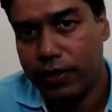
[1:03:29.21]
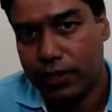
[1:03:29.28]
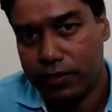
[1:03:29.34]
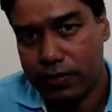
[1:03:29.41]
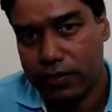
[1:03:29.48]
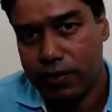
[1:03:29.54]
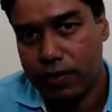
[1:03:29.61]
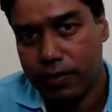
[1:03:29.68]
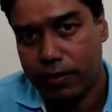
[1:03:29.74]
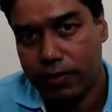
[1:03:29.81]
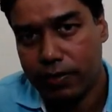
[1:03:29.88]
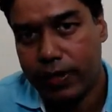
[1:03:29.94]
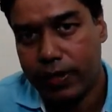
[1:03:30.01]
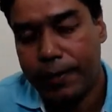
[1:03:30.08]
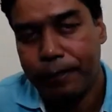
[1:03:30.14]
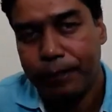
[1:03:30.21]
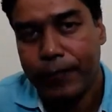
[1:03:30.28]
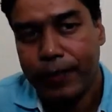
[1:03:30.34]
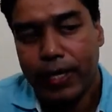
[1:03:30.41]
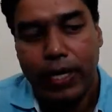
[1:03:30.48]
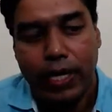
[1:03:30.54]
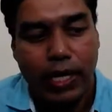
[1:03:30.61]
Okay,
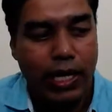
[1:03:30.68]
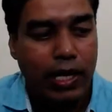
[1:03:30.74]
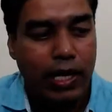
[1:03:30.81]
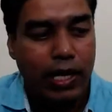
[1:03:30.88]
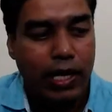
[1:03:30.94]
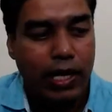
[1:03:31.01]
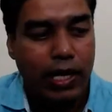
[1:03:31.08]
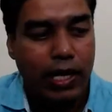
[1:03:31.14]
if I remember